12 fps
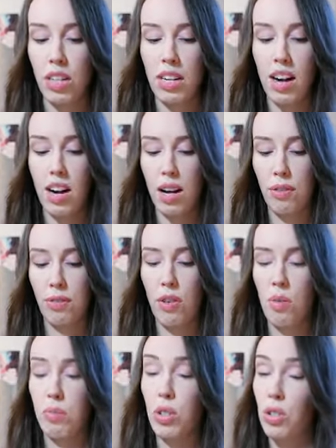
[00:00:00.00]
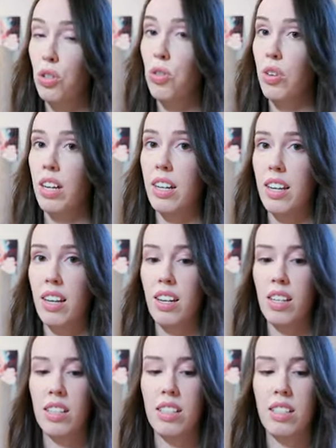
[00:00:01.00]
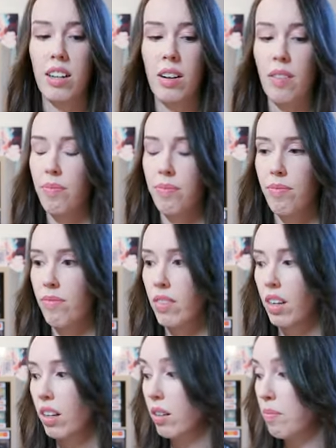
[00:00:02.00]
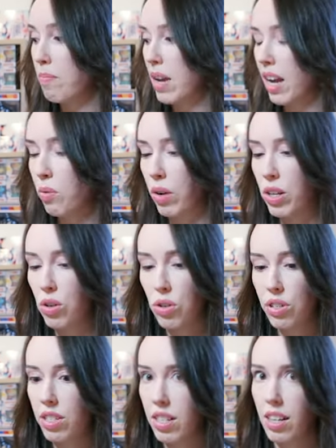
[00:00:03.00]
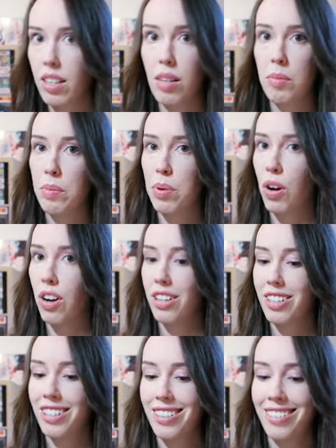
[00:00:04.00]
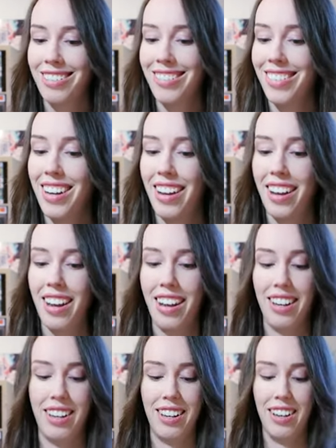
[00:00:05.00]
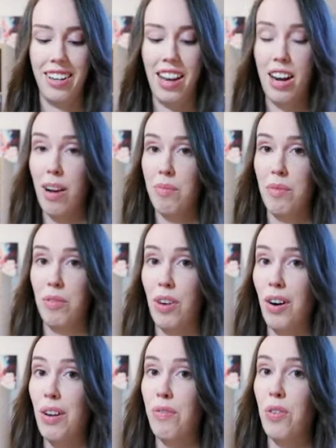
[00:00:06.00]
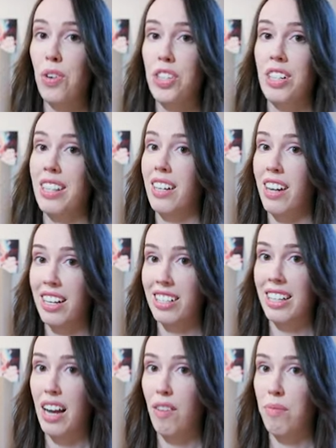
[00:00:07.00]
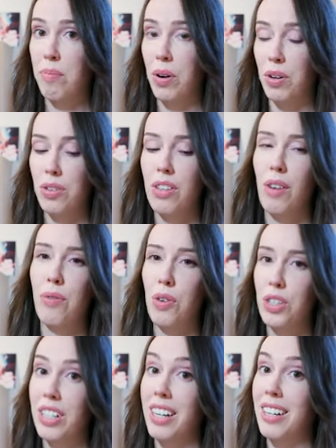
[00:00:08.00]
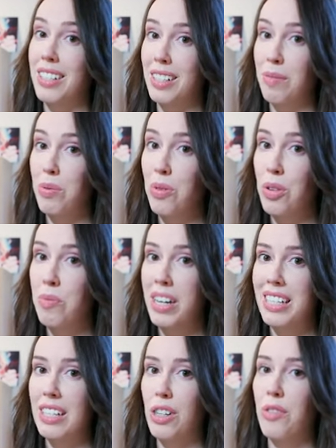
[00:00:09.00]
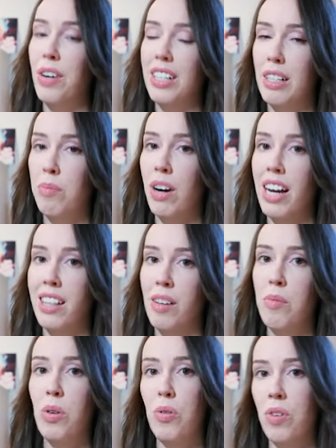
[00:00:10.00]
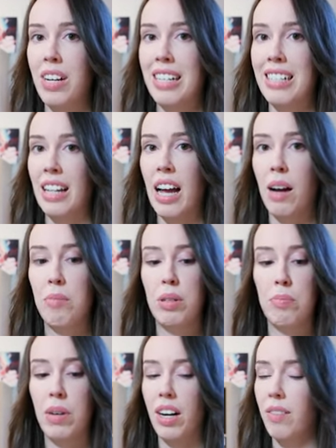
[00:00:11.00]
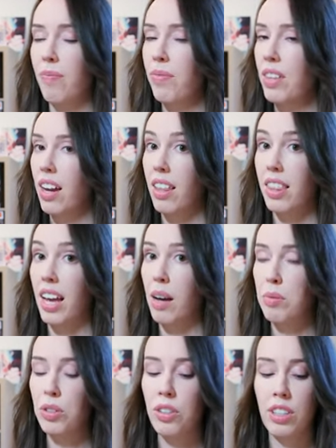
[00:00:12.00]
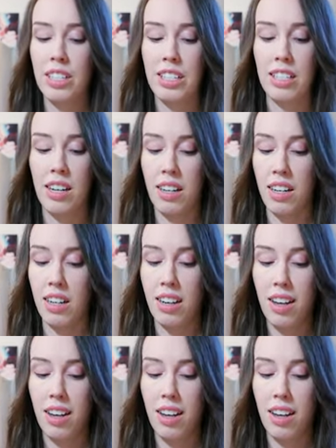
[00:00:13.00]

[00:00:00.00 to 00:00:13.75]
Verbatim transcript: card from Destroyer Kings. Man, when you see them in person, and I'm very fortunate that I actually have both. Unfortunately, I didn't pull them myself. I did buy them already slabbed, but they're absolutely stunning.